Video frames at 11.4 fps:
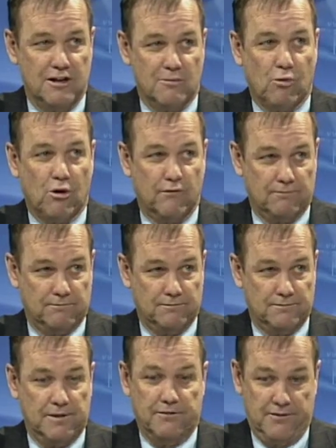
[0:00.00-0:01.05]
Well, that's a
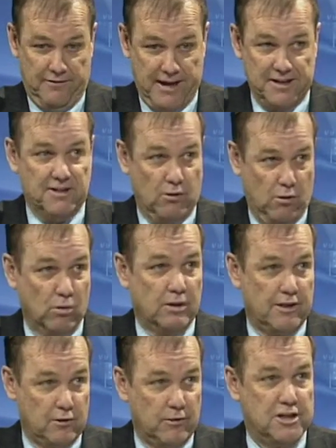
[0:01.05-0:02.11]
whole other that's issue. Whole
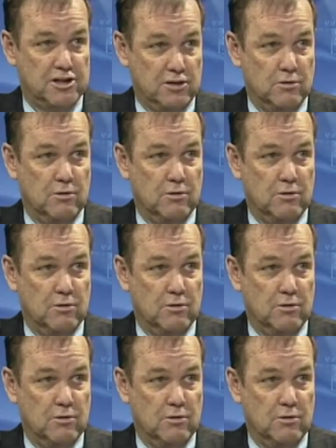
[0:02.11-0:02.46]
other I mean, because we